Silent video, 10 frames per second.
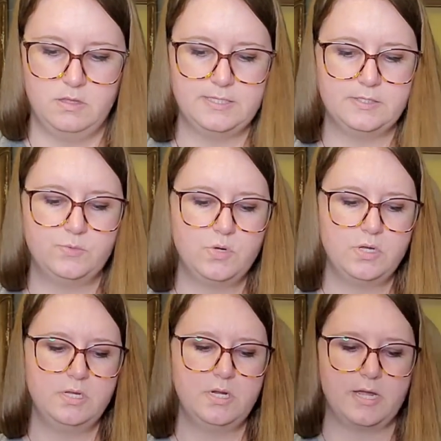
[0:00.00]
This
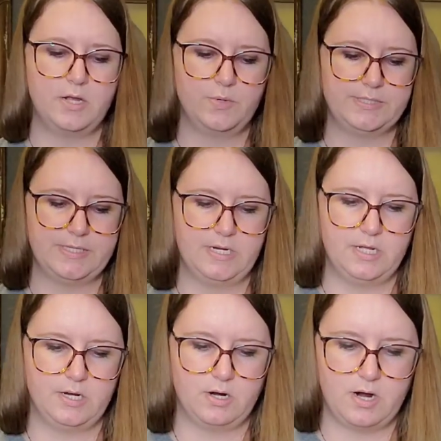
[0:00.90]
one, I know it's in
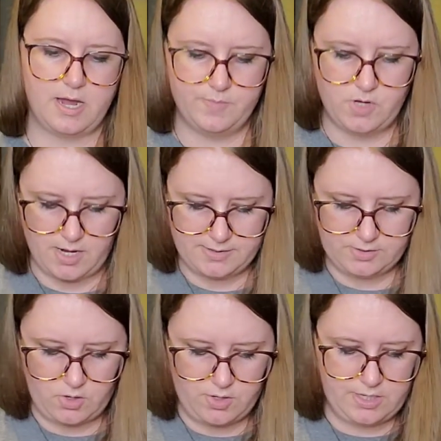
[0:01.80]
here. I'm not
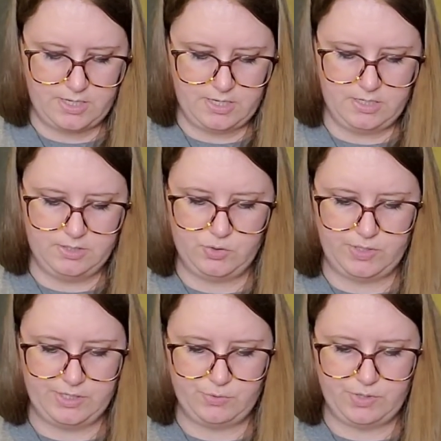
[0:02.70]
starting it in
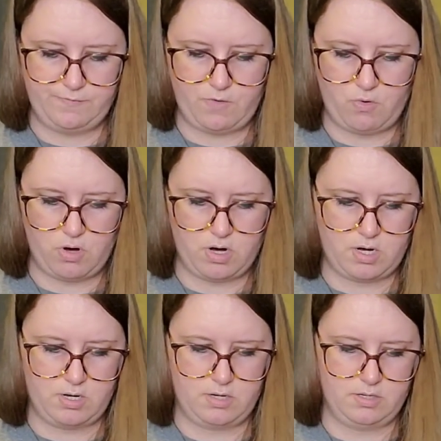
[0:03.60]

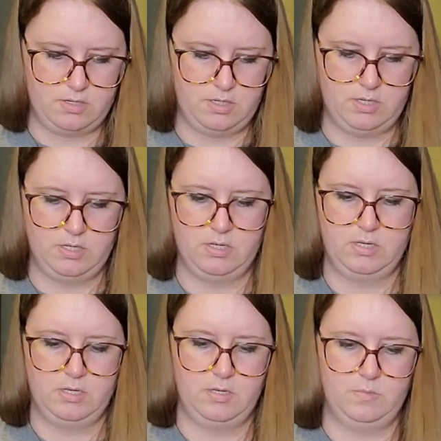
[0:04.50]
2024
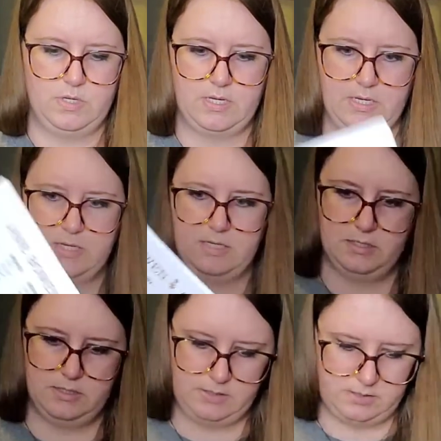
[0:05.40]

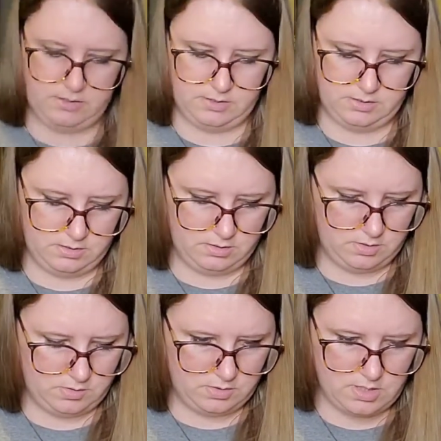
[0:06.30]

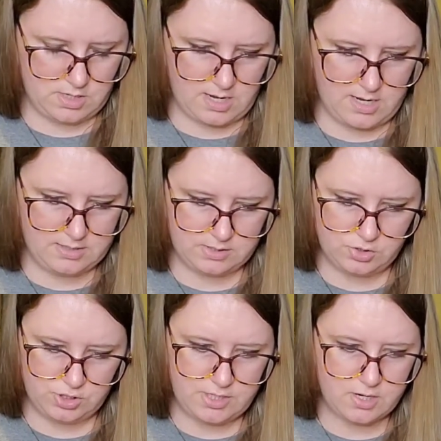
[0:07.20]
because uh, it's
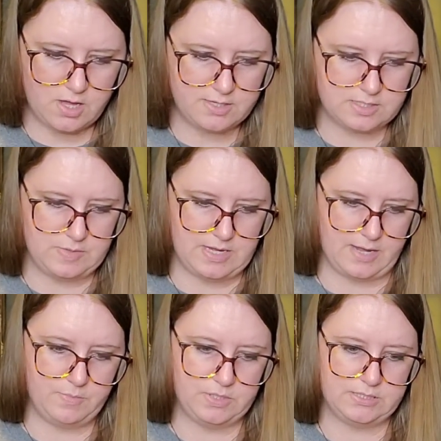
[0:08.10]
just not calling to me
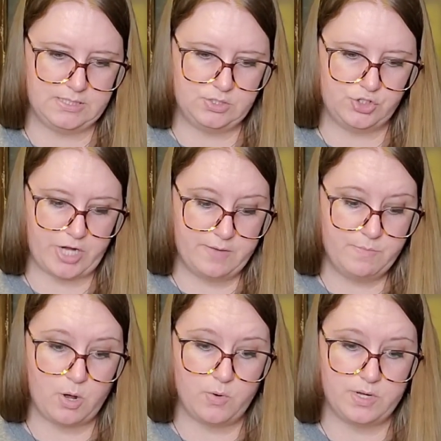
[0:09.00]
yet. But this is
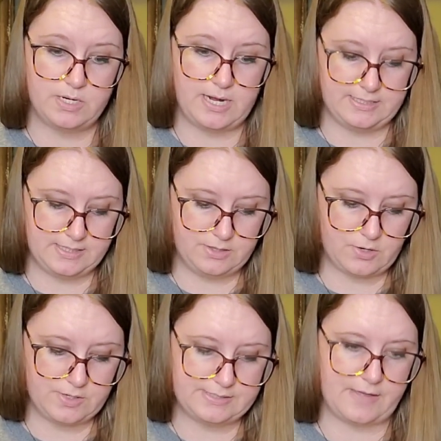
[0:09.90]
Jane Bowen,
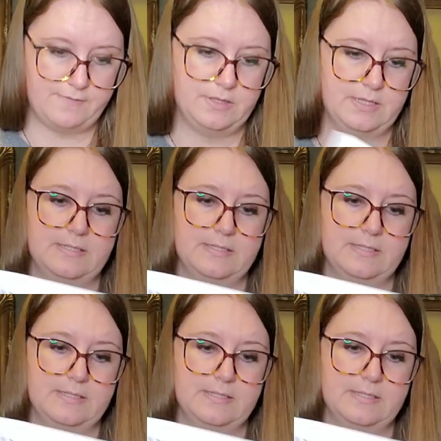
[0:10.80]
1837.